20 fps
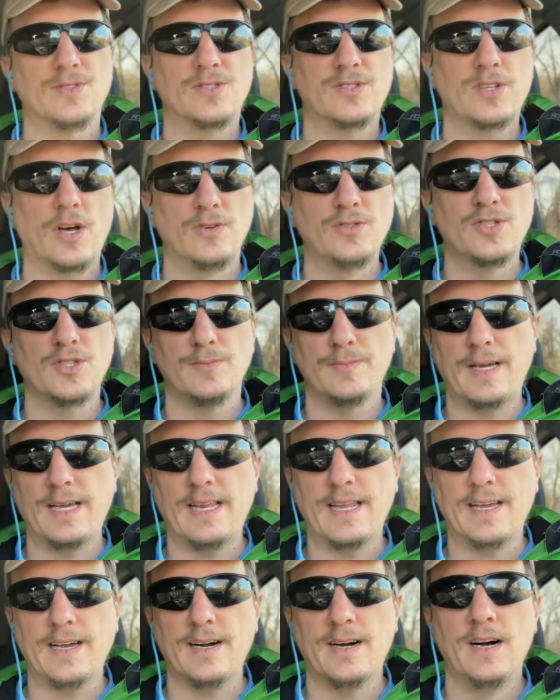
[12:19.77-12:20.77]
social
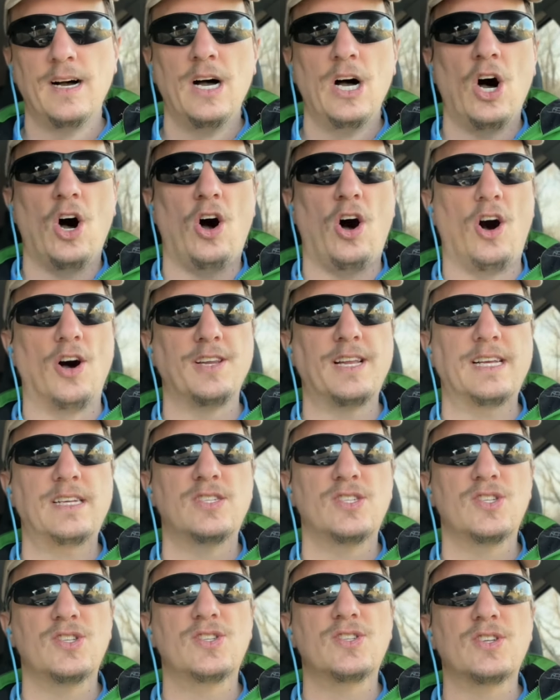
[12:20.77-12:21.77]
media on
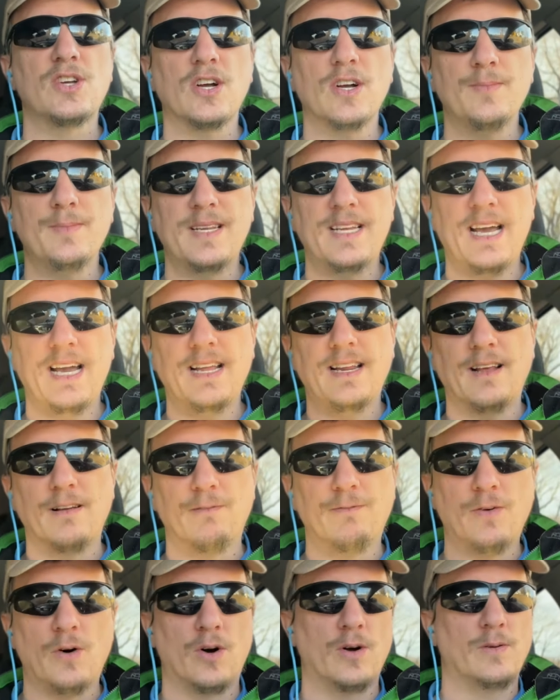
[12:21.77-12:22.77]
exterminating
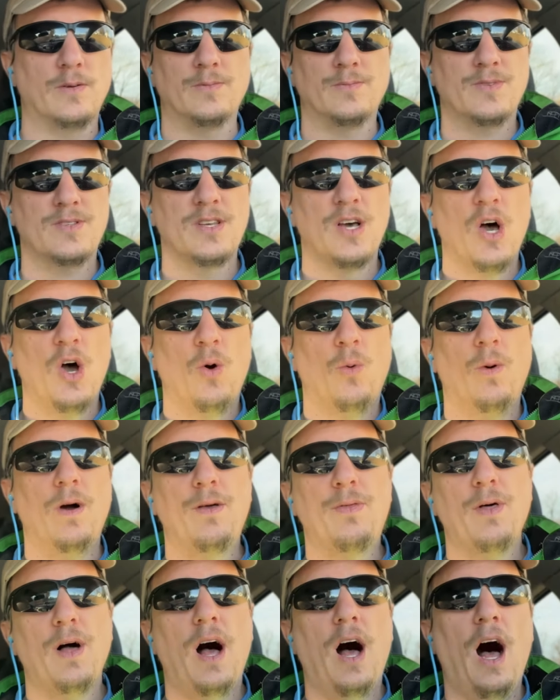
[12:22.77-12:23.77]
forums
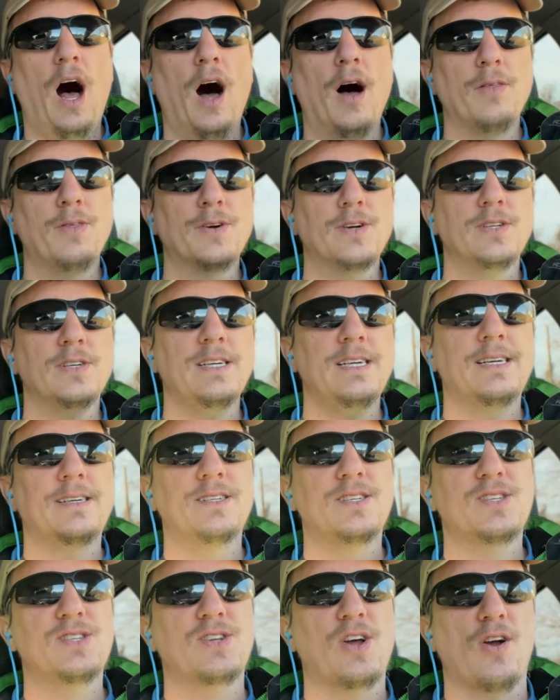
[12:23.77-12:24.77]
with other
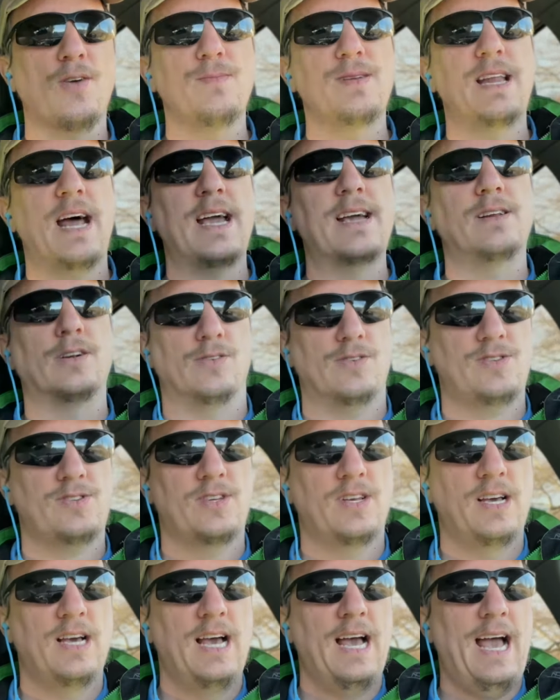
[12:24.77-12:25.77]
exterminators.
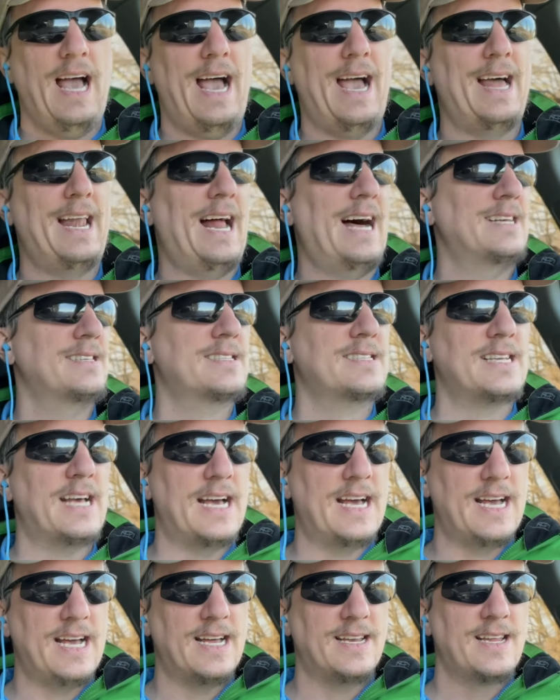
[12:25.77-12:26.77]
And I
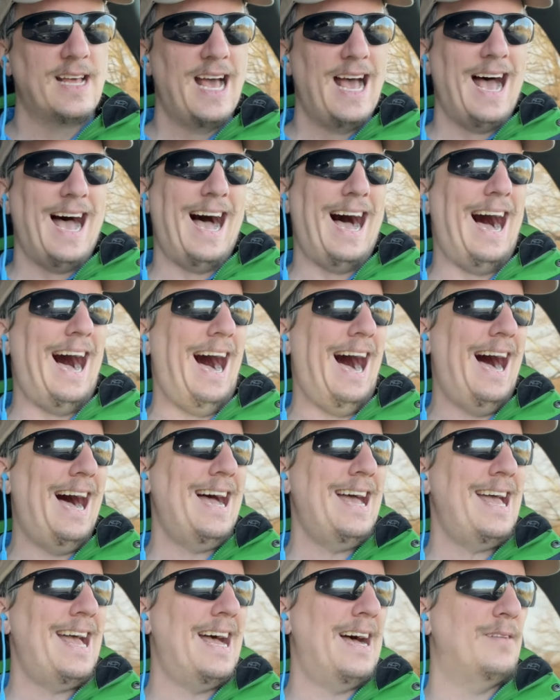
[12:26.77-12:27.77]
said, I
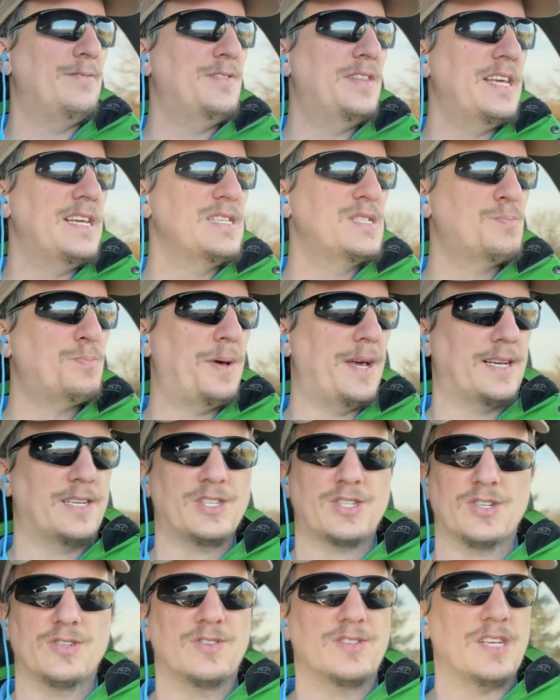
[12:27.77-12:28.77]
have these
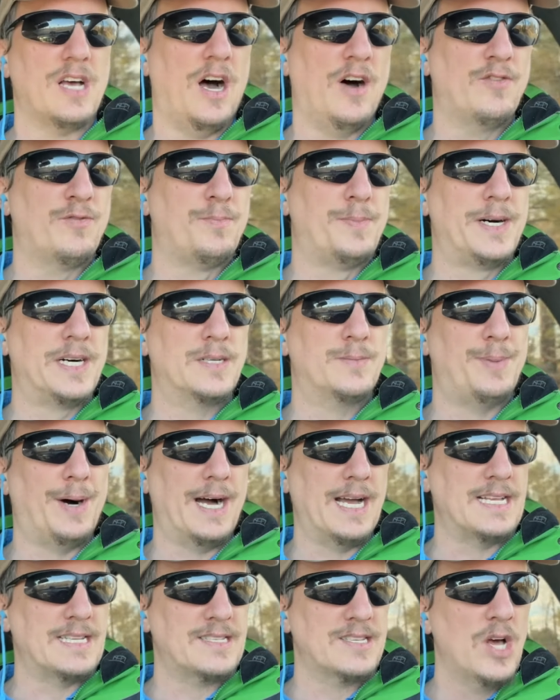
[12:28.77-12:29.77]
pictures of bug
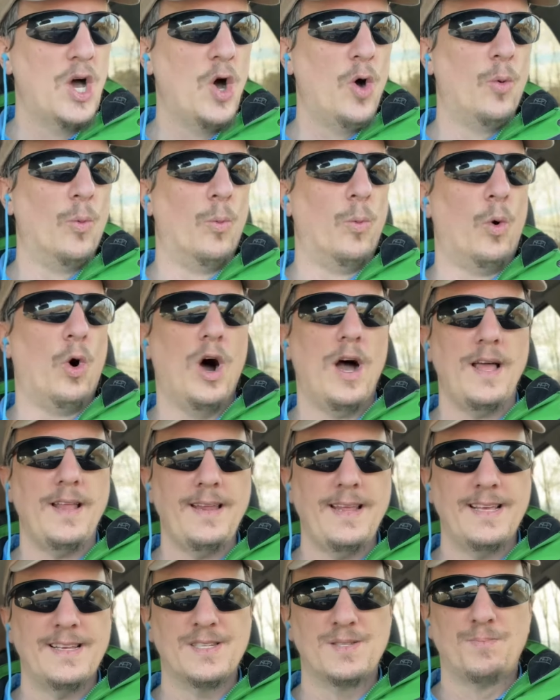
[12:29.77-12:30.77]
bites. What
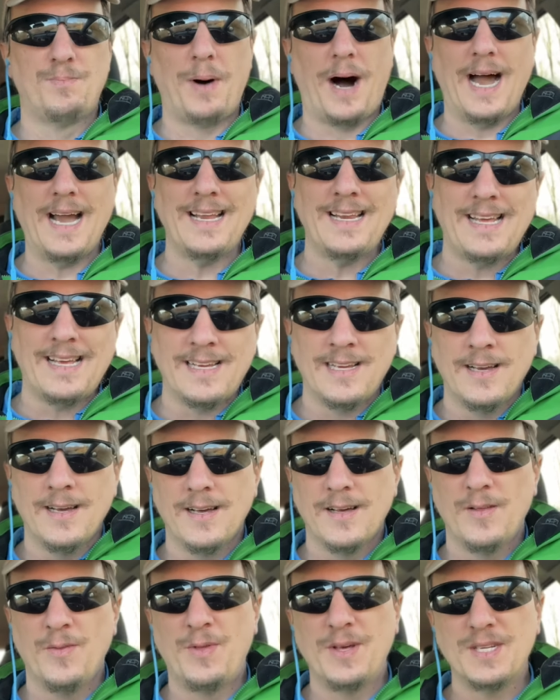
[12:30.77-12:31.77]
is biting
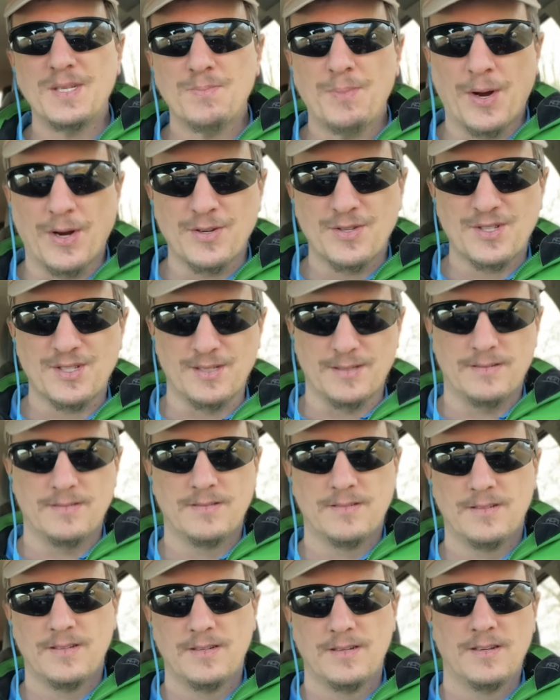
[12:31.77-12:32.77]
this person?
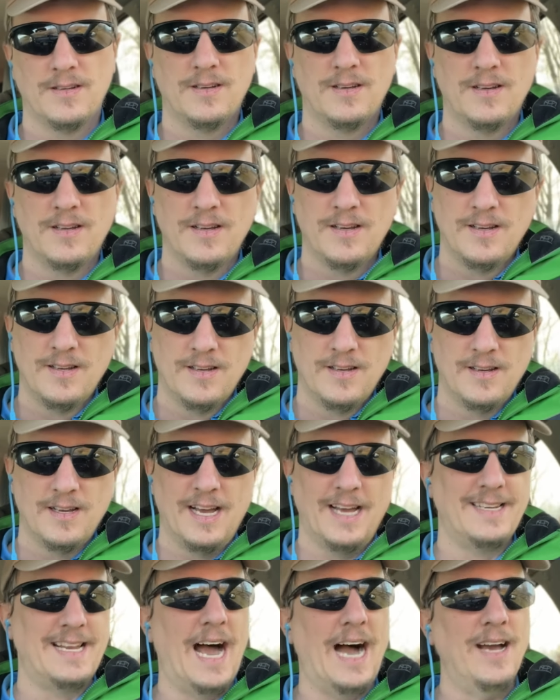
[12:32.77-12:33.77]

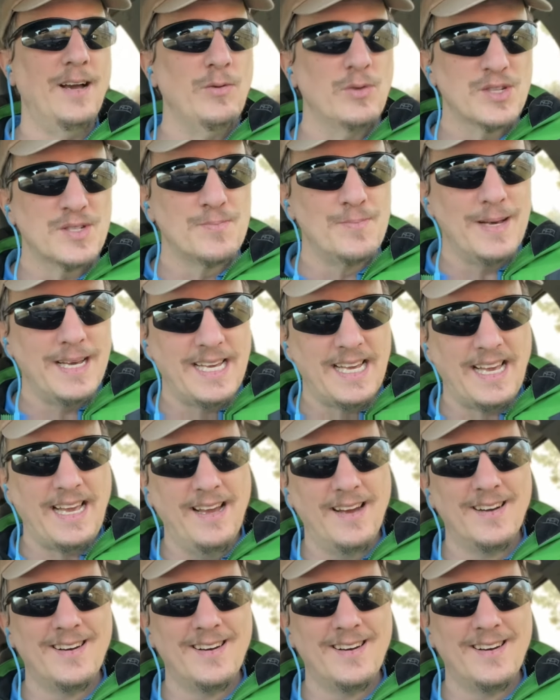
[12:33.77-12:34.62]
And now it was me,